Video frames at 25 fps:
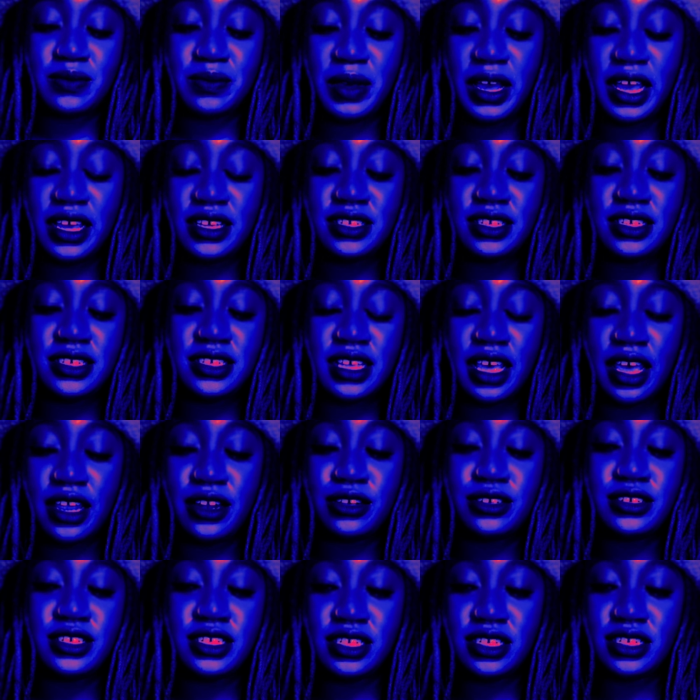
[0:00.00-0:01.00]
Pisces
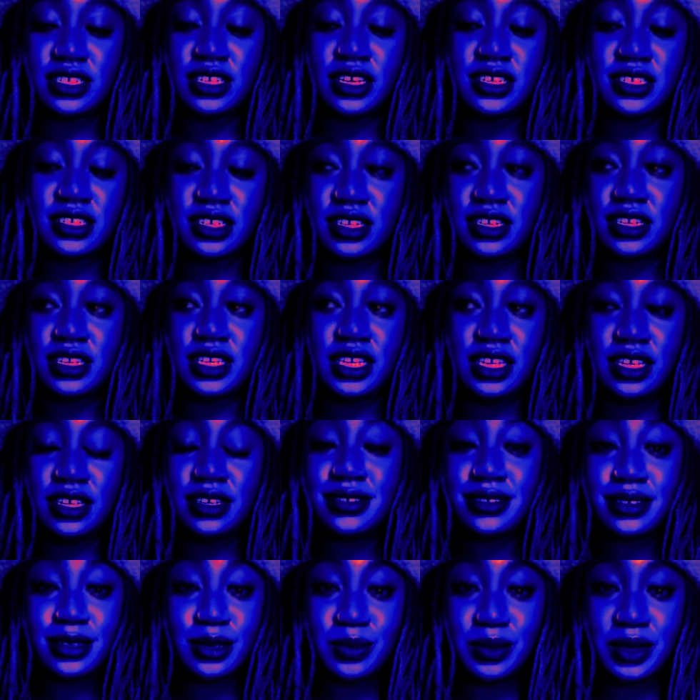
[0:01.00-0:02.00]
energy doesn't
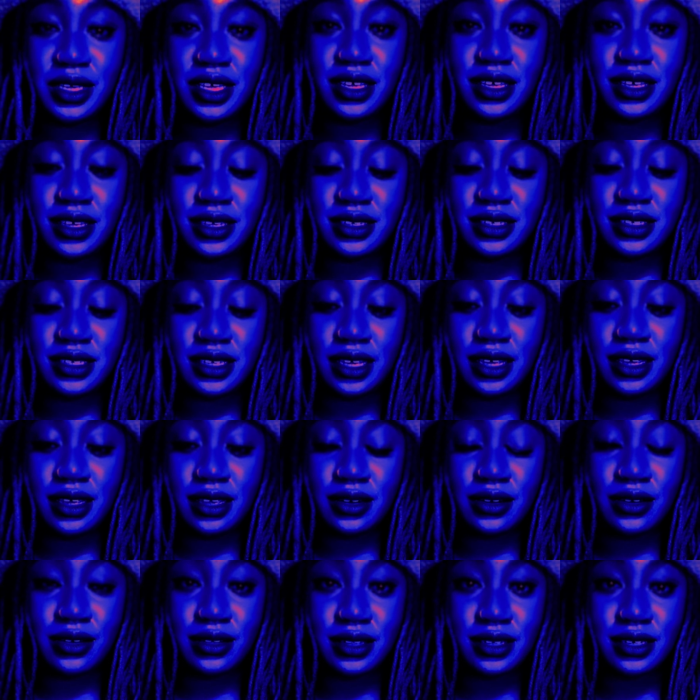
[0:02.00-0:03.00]
need to be
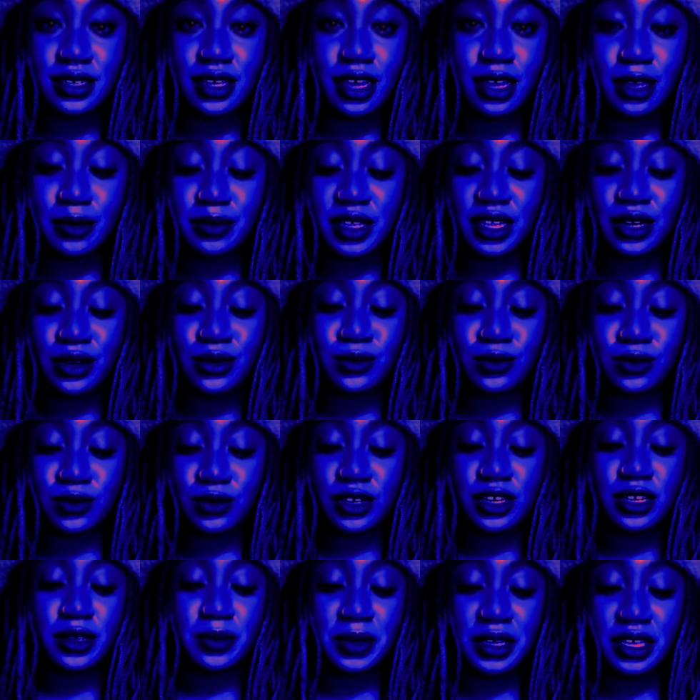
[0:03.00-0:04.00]
seen all the time. They don't
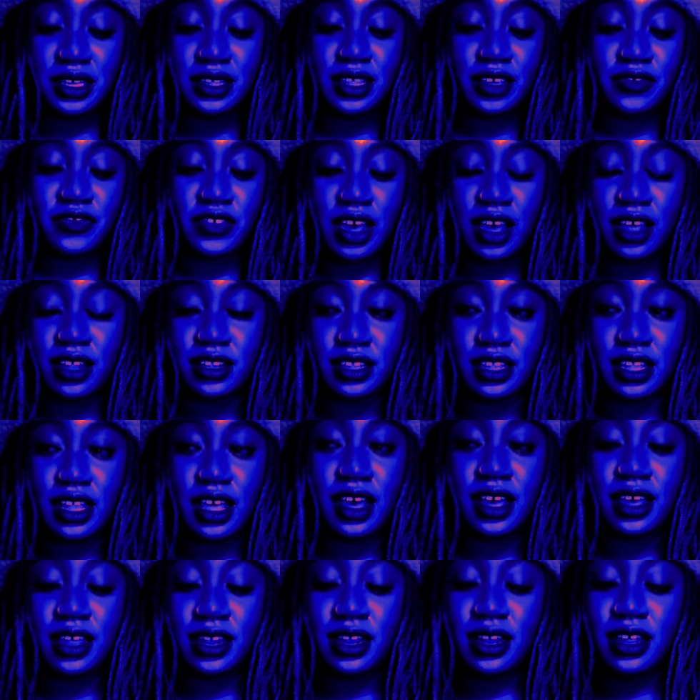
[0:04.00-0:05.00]
want to be. They've got a
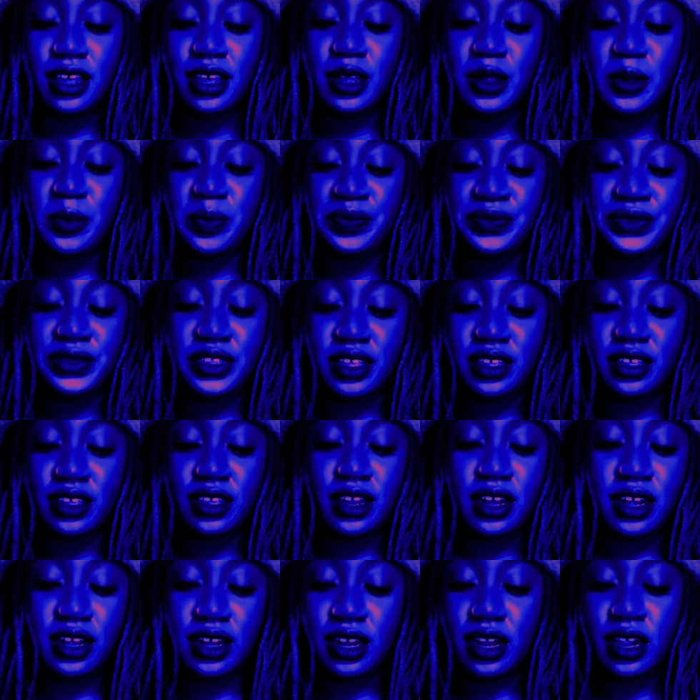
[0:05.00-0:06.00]
lot
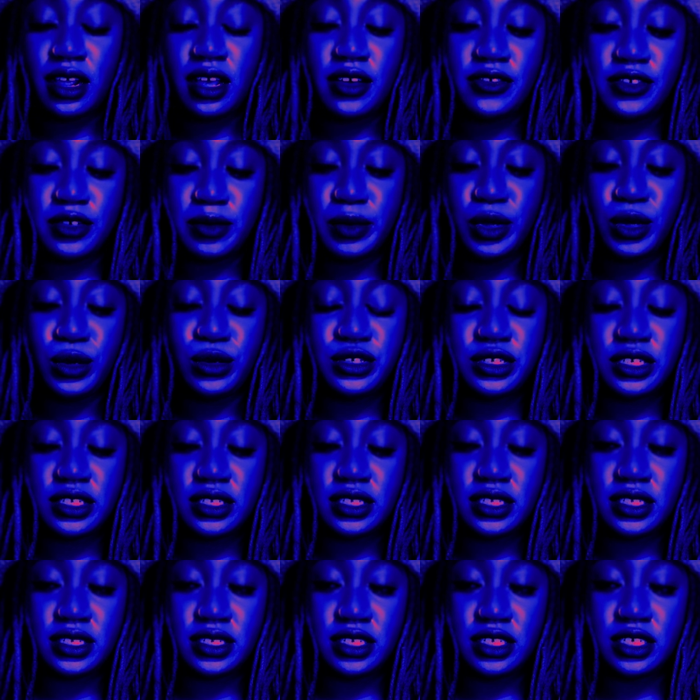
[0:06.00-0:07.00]
of
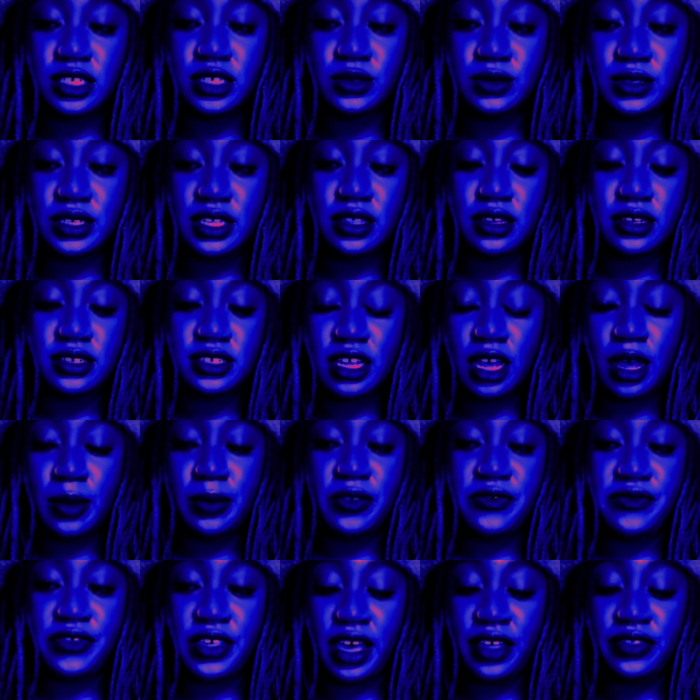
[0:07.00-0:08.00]
emotions to deal with. On top
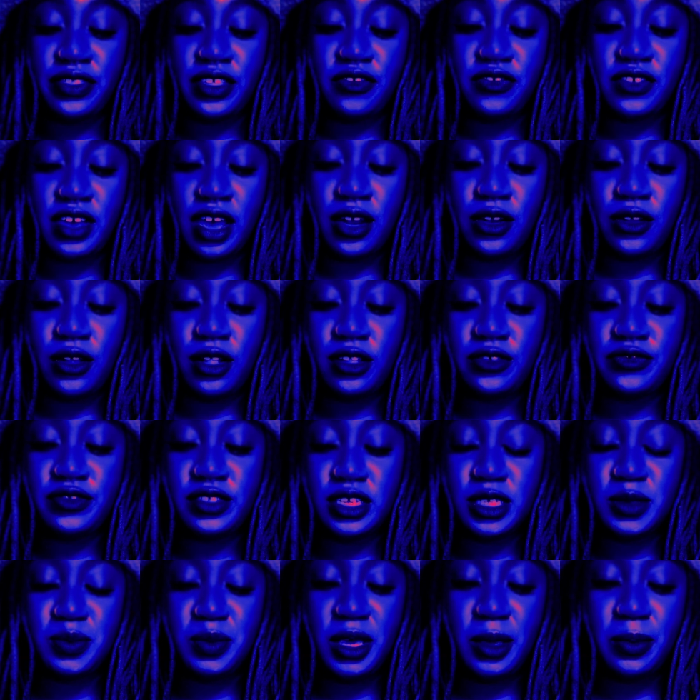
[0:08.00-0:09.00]
of that, they've got all of
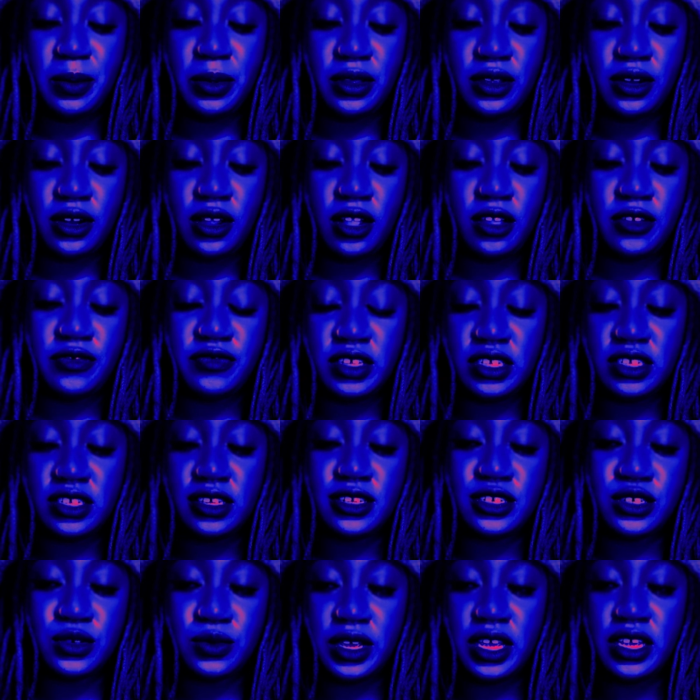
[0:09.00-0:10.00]
these people and all of these
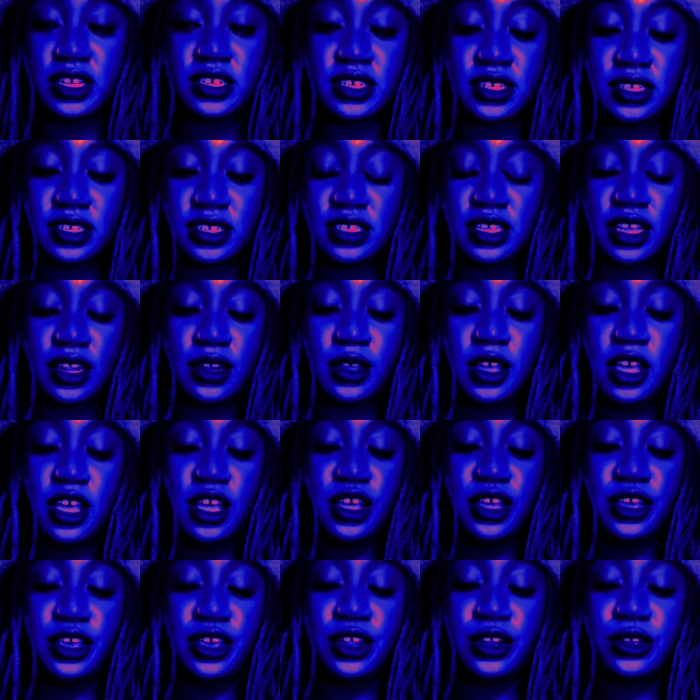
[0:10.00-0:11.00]
situations.
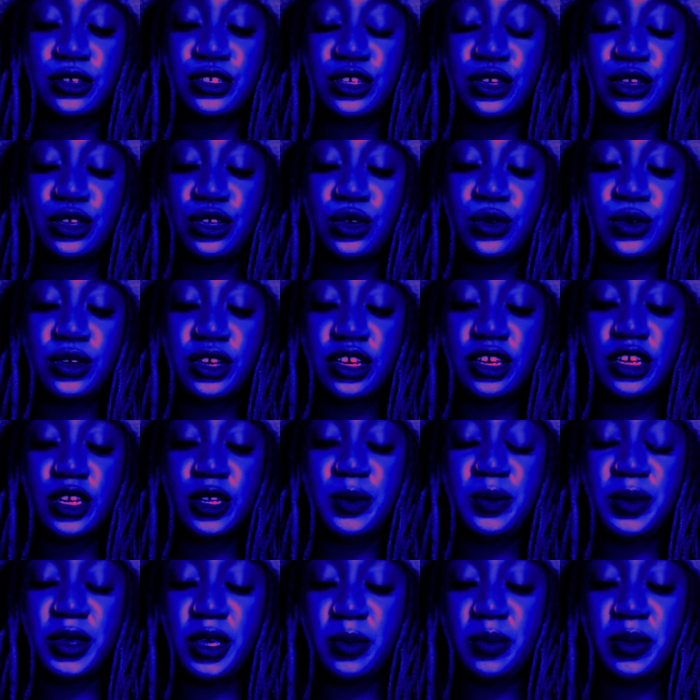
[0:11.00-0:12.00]
So you
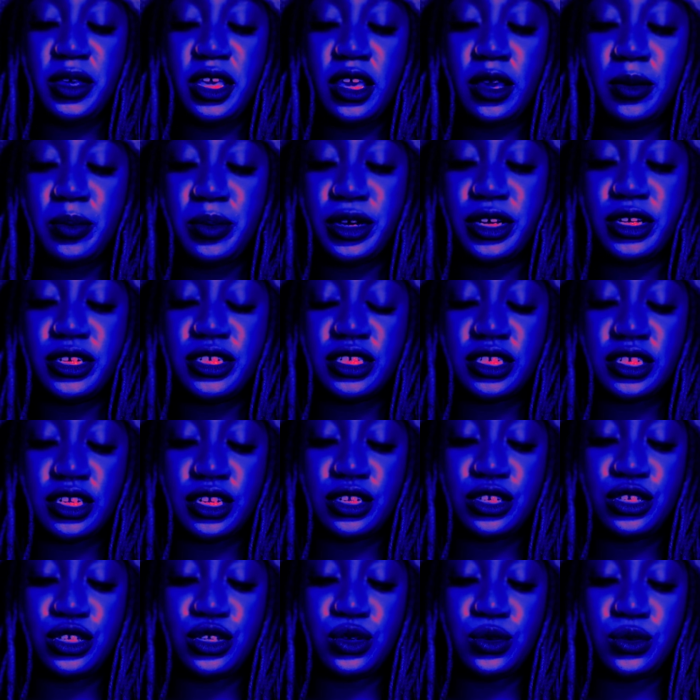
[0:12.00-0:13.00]
could be being pushed
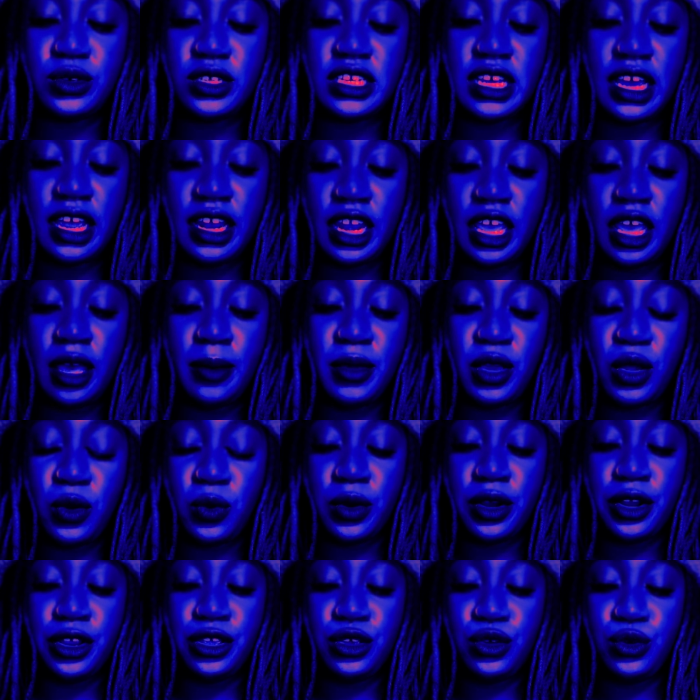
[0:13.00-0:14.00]
into a dynamic
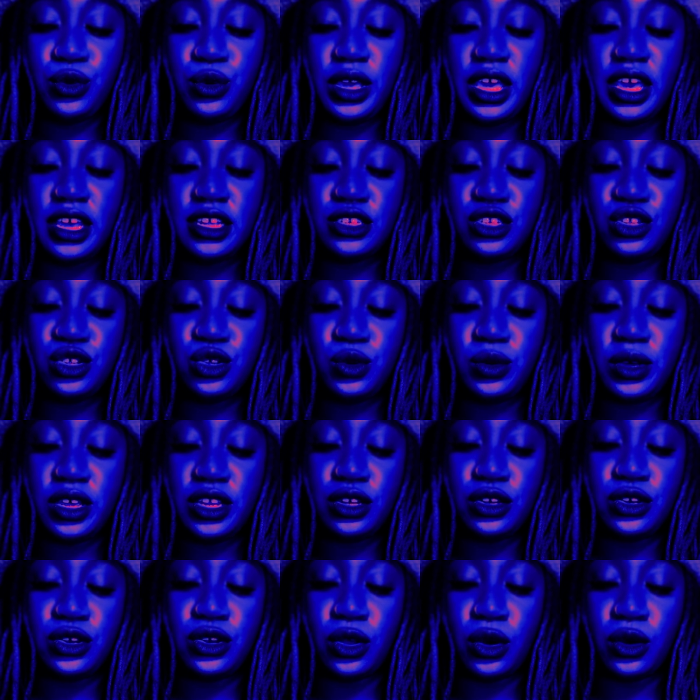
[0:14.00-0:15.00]
where you get to
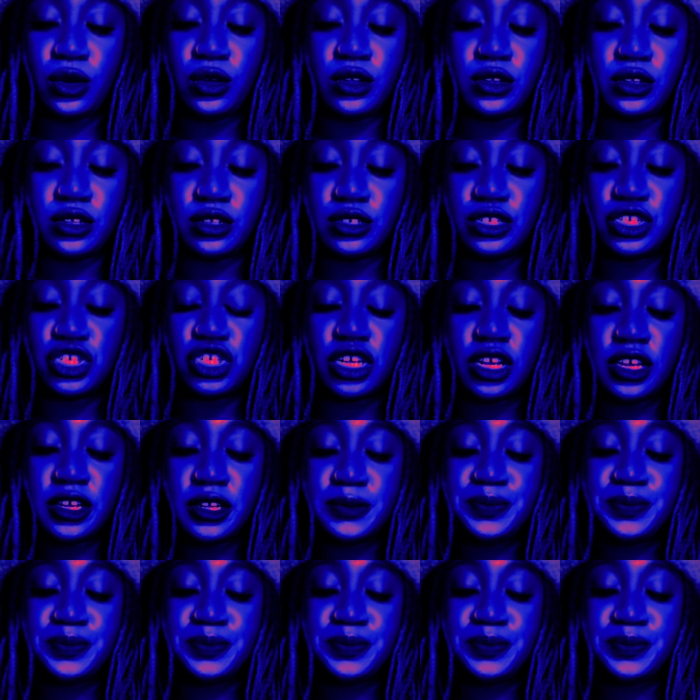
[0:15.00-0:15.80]
indulge